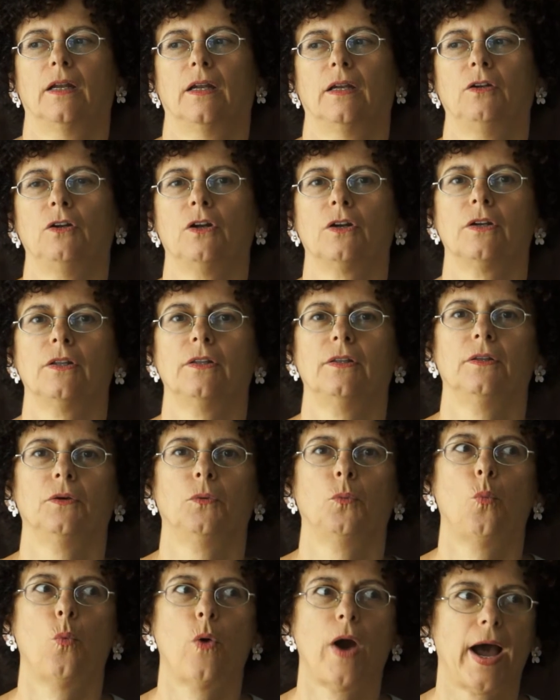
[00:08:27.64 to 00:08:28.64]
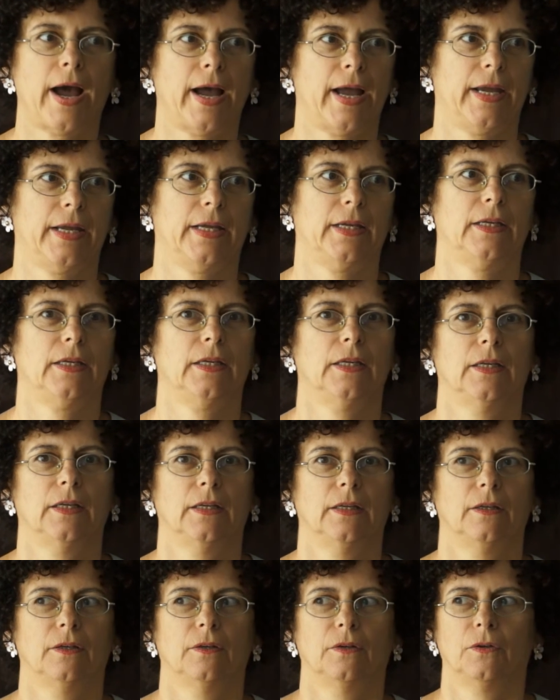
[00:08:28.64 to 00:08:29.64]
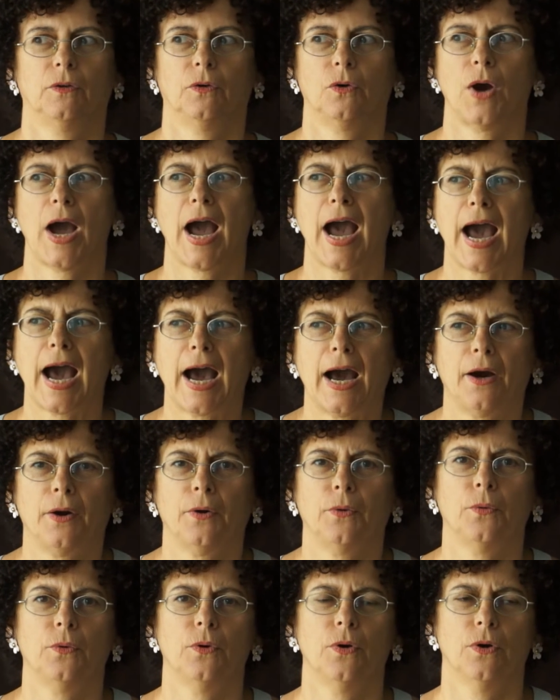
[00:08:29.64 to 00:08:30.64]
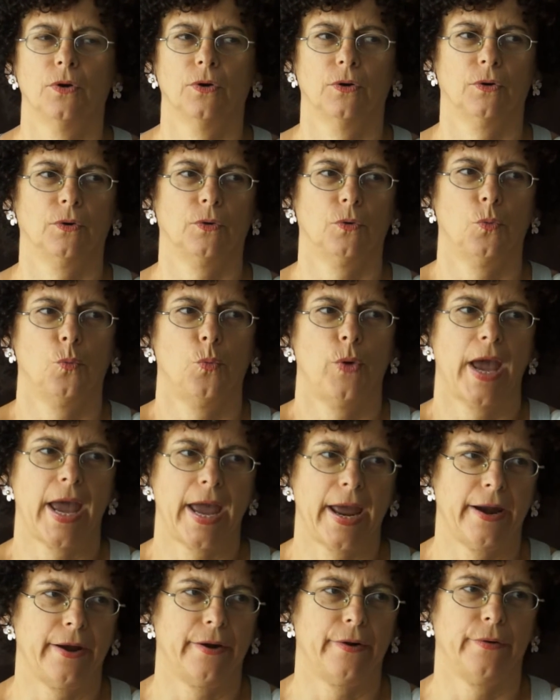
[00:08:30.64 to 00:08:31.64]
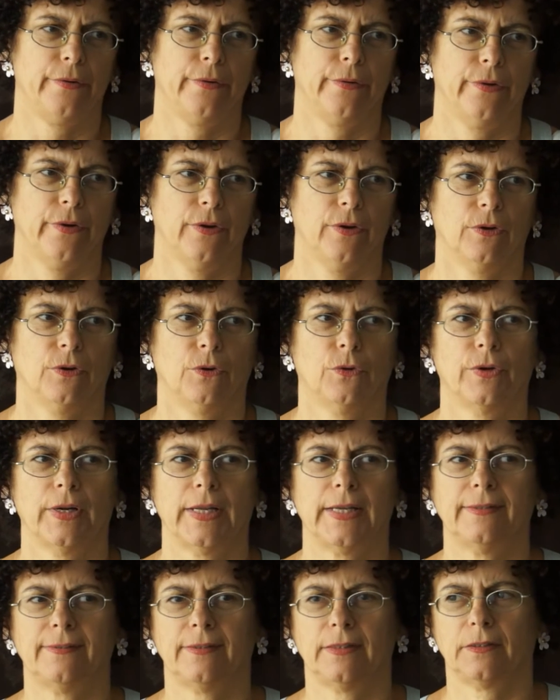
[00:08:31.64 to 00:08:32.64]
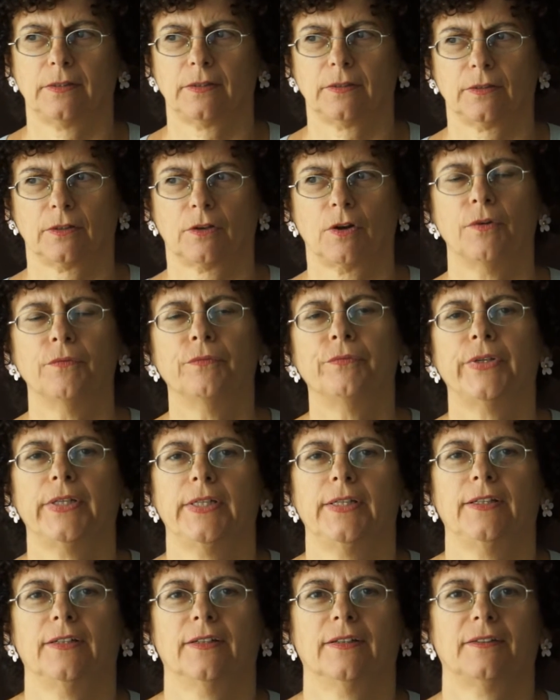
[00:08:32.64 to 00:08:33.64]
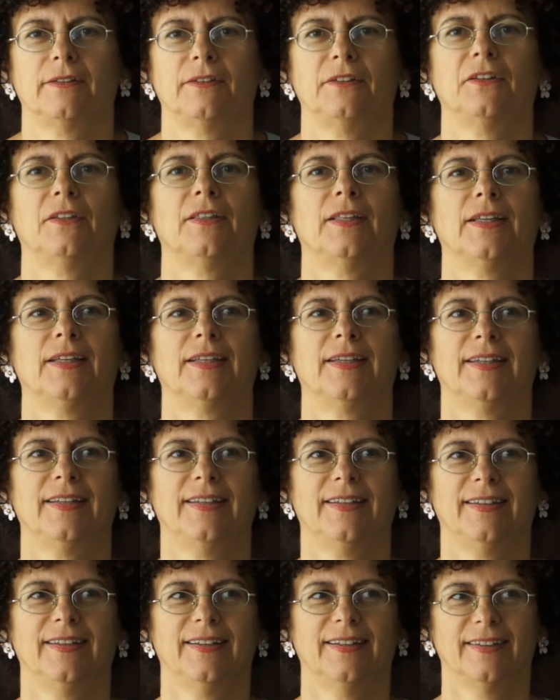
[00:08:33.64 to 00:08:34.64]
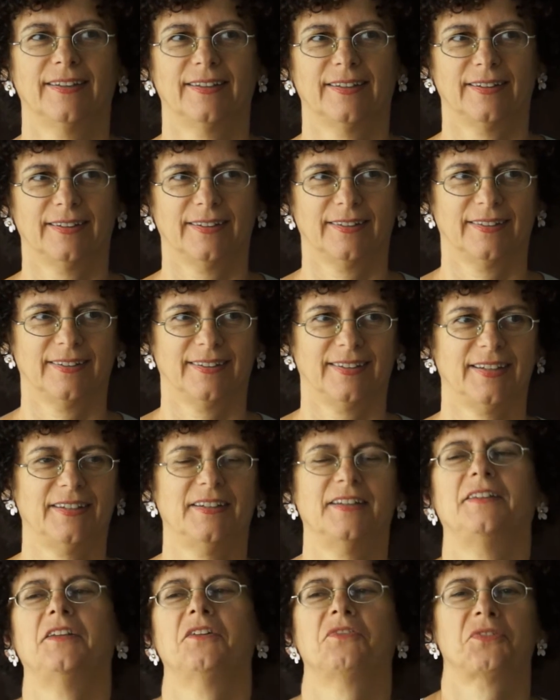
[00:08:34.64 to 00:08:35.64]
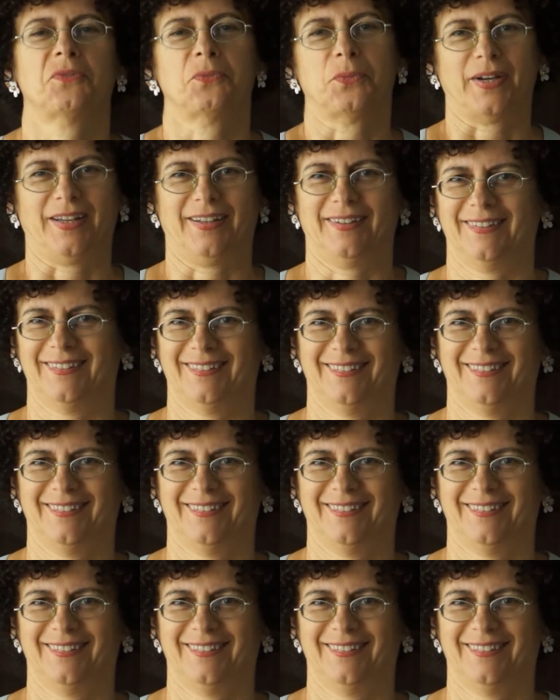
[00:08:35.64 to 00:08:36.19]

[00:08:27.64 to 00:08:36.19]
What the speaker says: Not in the why or how or where or is it convenient. You're thinking in a different way.